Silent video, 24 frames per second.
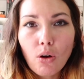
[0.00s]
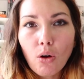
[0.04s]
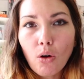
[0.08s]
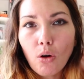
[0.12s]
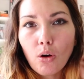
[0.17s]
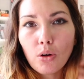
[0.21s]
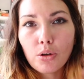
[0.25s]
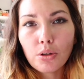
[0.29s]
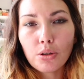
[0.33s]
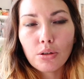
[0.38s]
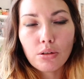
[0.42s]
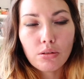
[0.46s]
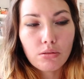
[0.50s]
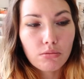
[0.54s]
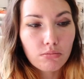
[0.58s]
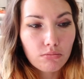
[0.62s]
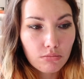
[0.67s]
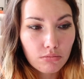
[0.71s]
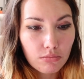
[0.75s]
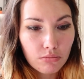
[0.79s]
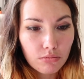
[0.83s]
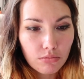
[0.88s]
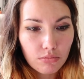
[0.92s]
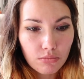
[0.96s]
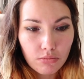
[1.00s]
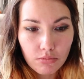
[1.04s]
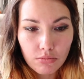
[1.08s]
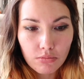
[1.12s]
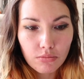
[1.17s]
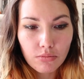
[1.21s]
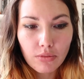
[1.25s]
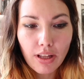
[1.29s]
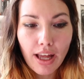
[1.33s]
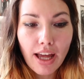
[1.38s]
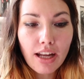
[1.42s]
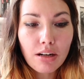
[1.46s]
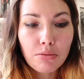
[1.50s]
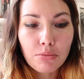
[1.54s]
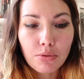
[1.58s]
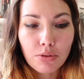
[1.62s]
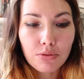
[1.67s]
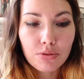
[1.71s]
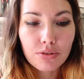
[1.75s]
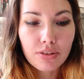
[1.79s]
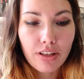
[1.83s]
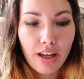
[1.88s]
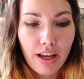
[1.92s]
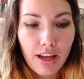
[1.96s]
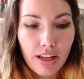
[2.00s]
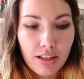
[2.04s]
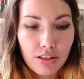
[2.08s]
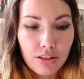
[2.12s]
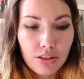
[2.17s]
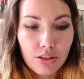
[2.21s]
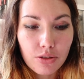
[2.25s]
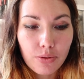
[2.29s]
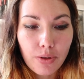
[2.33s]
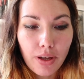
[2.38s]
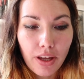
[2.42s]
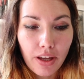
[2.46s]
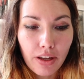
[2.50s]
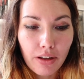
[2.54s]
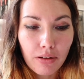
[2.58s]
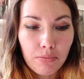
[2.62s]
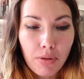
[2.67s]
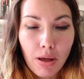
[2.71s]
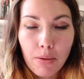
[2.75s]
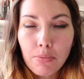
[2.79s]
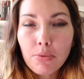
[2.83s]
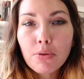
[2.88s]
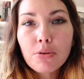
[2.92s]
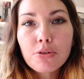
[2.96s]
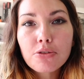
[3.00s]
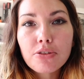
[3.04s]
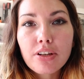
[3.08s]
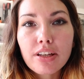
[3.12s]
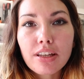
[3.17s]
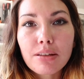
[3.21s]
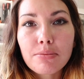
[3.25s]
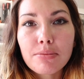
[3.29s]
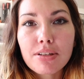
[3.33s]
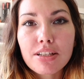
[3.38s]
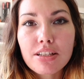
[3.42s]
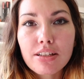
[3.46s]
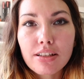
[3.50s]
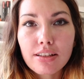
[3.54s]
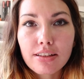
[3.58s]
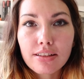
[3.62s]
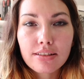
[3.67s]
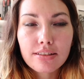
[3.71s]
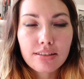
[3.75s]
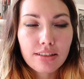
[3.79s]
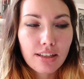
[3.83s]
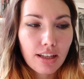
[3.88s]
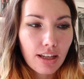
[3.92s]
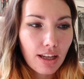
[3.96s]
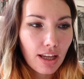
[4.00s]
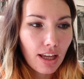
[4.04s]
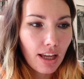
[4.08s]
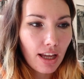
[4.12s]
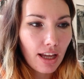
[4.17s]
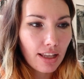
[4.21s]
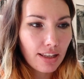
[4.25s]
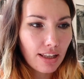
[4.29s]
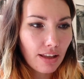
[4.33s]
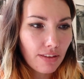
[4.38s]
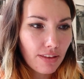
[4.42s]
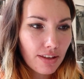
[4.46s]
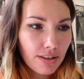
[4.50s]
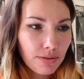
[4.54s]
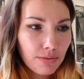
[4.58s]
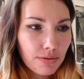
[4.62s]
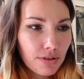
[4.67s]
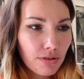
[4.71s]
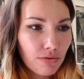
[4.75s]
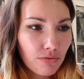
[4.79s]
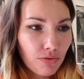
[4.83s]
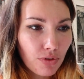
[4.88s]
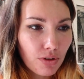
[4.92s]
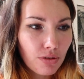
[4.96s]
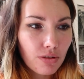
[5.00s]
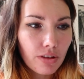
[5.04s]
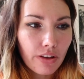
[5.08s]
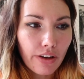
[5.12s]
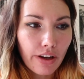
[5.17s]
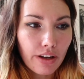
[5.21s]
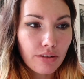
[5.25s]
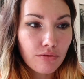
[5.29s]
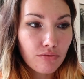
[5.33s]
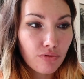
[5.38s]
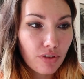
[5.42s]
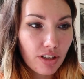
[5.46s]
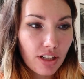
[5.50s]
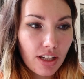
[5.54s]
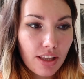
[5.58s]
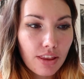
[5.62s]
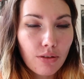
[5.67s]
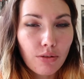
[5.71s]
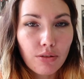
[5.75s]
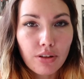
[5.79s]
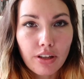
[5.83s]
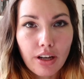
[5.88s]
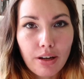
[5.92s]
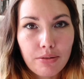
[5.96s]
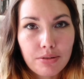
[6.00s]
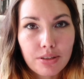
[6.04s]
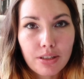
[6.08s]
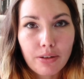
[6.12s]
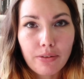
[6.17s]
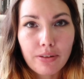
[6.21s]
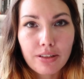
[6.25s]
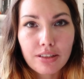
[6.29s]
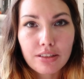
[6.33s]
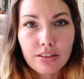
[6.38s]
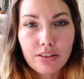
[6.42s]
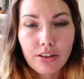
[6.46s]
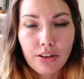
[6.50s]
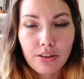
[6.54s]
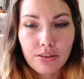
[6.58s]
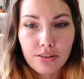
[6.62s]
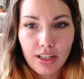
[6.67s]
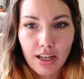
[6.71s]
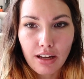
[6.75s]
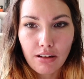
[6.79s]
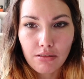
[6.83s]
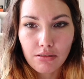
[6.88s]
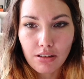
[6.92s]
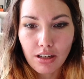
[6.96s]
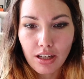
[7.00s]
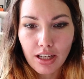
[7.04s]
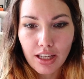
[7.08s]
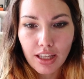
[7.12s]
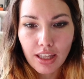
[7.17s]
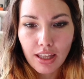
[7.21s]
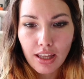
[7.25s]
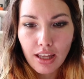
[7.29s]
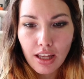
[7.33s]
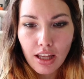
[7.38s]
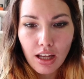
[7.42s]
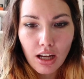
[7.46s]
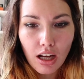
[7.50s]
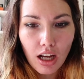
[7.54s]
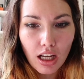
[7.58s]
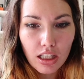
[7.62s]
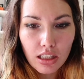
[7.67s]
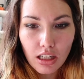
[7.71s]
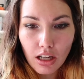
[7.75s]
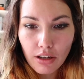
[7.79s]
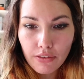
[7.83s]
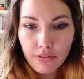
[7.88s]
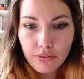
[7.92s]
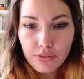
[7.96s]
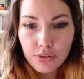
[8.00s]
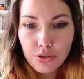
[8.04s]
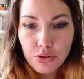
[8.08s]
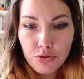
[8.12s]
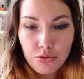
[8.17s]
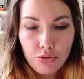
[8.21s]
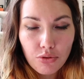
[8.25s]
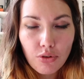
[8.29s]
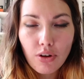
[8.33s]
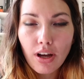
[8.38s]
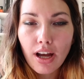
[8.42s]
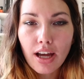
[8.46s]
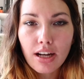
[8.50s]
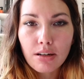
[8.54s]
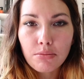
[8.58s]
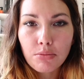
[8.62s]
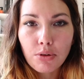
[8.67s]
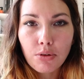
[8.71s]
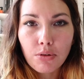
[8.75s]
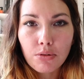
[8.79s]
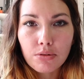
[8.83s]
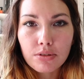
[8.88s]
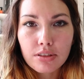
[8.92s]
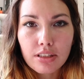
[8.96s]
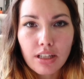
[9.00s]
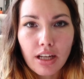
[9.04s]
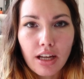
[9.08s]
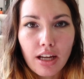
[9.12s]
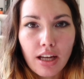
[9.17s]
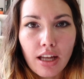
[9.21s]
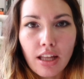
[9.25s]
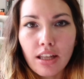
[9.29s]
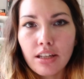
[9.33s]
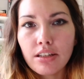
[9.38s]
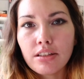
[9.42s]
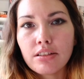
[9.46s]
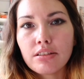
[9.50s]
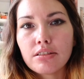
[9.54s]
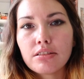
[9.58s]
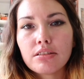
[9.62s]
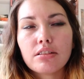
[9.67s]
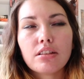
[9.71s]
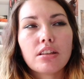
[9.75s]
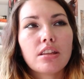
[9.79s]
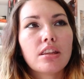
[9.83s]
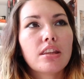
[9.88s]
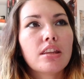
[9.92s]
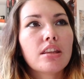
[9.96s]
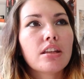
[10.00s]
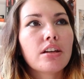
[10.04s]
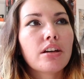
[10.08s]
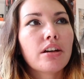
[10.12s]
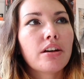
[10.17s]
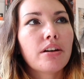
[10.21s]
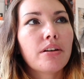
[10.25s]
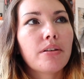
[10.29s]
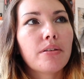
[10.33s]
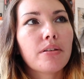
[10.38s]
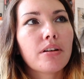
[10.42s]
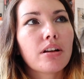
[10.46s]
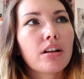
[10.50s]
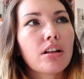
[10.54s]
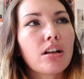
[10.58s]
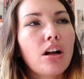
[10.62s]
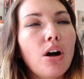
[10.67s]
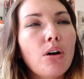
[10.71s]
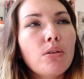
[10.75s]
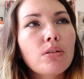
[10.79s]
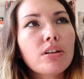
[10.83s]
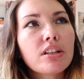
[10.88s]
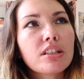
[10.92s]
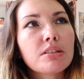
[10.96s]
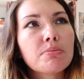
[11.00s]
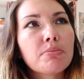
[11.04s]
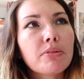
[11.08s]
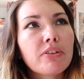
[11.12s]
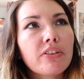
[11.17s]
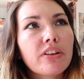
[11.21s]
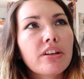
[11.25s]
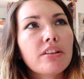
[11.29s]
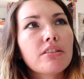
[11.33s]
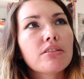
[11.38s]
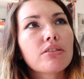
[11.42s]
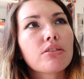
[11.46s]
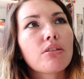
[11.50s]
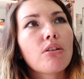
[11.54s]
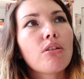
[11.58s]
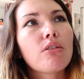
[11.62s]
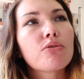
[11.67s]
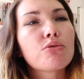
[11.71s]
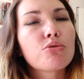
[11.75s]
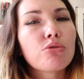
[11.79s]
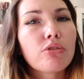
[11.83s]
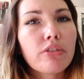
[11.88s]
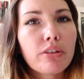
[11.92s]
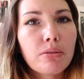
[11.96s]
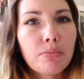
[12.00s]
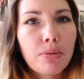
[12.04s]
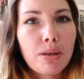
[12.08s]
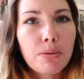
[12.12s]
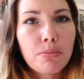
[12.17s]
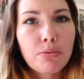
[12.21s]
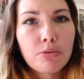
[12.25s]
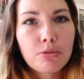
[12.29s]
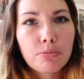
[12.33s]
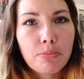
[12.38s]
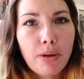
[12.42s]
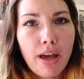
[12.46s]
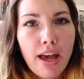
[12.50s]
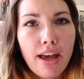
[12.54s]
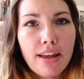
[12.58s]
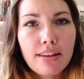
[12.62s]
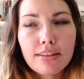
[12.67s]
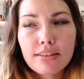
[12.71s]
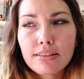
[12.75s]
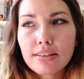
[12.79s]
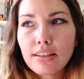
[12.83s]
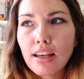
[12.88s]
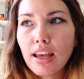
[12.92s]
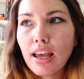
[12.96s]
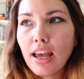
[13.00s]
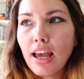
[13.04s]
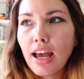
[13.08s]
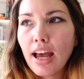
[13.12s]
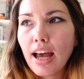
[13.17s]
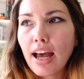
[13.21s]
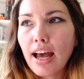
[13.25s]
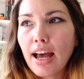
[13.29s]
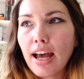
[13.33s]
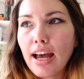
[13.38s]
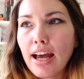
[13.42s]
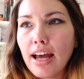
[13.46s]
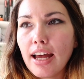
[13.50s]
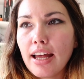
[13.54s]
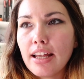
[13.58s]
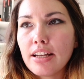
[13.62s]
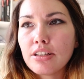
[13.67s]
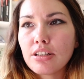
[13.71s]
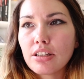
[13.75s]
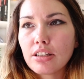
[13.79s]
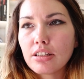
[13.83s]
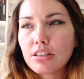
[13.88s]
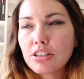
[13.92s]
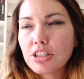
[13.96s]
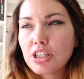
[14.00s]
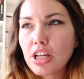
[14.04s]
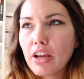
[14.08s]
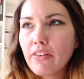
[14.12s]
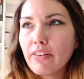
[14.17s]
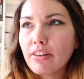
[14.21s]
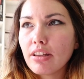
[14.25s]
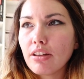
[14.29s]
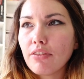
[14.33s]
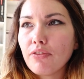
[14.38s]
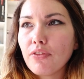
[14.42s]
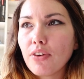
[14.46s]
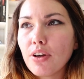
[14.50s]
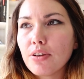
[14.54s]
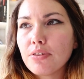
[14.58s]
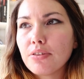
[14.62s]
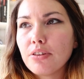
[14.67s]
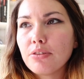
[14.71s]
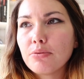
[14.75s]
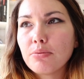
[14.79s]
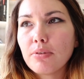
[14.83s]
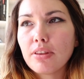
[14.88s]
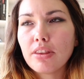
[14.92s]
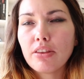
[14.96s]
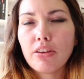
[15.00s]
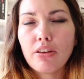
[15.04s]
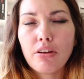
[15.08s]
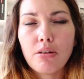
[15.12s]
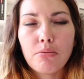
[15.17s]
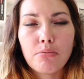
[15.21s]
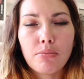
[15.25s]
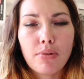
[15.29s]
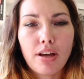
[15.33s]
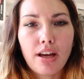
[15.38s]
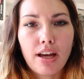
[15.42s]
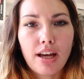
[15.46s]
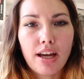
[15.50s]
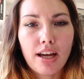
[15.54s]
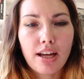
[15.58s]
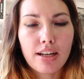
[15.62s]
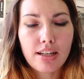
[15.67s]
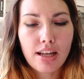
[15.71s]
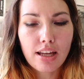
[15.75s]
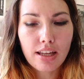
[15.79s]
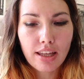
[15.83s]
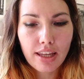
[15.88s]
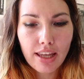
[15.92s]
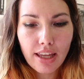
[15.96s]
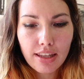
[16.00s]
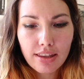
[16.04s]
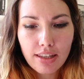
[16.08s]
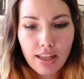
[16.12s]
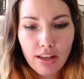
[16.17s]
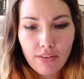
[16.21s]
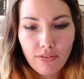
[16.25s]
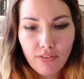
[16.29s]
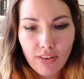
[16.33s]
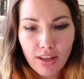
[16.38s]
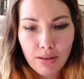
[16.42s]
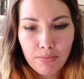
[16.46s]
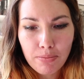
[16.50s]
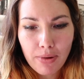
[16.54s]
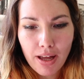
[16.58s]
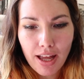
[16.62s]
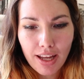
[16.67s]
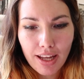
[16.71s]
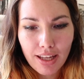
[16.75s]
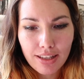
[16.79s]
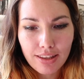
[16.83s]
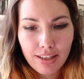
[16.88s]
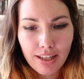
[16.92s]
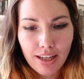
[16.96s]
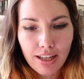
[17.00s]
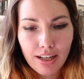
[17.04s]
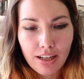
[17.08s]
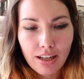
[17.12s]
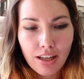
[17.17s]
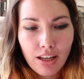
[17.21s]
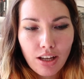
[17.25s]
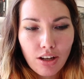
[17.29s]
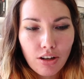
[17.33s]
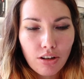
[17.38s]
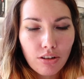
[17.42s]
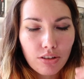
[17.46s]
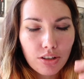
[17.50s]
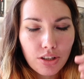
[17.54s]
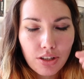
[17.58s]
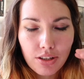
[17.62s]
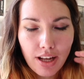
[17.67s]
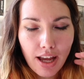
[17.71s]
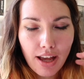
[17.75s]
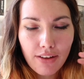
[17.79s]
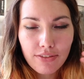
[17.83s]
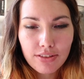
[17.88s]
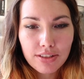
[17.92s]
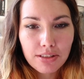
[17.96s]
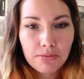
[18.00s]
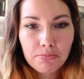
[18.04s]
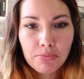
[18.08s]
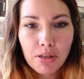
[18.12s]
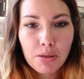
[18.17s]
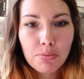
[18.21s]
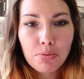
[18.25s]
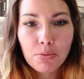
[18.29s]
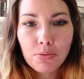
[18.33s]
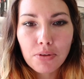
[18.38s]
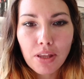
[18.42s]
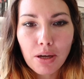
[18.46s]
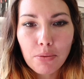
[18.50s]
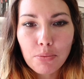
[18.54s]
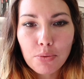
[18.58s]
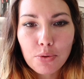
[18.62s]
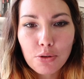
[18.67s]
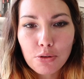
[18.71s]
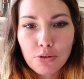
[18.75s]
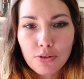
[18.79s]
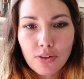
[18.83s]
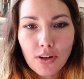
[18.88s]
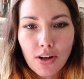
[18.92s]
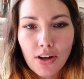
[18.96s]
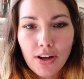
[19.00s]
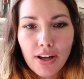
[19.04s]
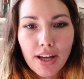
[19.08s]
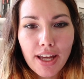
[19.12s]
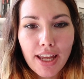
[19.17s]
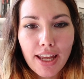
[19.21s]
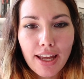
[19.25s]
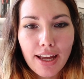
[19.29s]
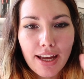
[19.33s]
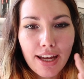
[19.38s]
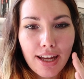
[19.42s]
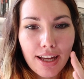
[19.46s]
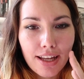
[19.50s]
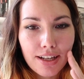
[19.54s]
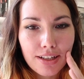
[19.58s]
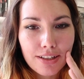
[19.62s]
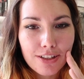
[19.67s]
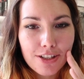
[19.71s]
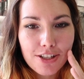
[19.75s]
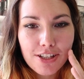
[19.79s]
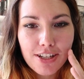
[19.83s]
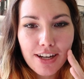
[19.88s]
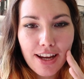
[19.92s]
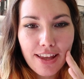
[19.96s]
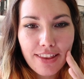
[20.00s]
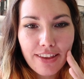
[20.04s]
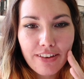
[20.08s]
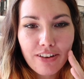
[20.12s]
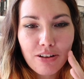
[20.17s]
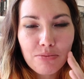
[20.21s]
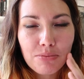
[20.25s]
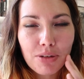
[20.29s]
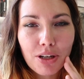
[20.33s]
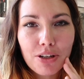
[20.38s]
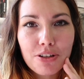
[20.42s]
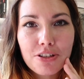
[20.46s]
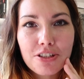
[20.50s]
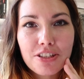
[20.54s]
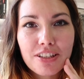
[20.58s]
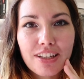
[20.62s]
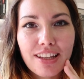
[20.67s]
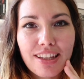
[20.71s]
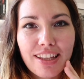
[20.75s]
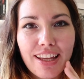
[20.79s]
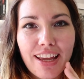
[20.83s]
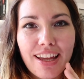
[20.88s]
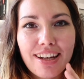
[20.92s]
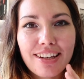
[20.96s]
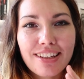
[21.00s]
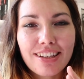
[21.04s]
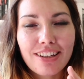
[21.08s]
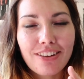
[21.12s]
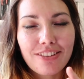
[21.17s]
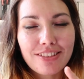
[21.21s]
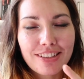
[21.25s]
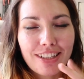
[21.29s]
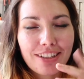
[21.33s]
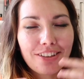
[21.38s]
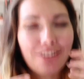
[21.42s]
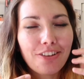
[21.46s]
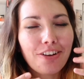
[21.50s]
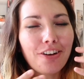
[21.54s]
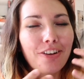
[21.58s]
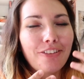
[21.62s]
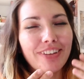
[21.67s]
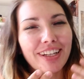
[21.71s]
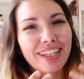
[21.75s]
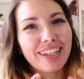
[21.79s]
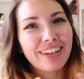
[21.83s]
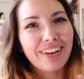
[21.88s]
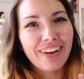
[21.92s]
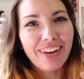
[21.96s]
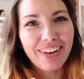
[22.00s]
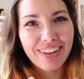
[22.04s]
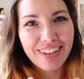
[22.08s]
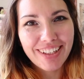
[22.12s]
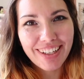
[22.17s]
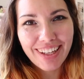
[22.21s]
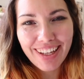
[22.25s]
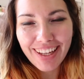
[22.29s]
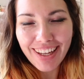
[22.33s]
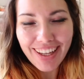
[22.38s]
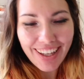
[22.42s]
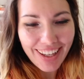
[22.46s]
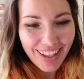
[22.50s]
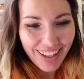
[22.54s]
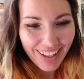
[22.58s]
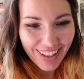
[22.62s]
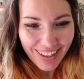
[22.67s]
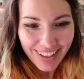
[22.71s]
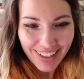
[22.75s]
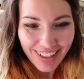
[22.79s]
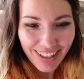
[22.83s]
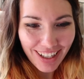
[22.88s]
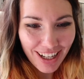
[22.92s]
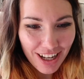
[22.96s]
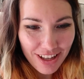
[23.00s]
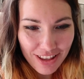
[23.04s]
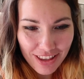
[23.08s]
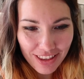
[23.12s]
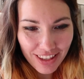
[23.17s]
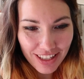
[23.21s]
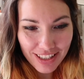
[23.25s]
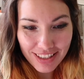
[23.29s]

on animals and doing pet portrait commissions. Now this was the route that I really thought that I was going to go down. Like, I love to draw animals, and the whole experience of drawing people's pets and sharing the photos with them and getting their feedback, and then you'd have some people that would cry and share their emotion at the end, and I was like, oh my god, and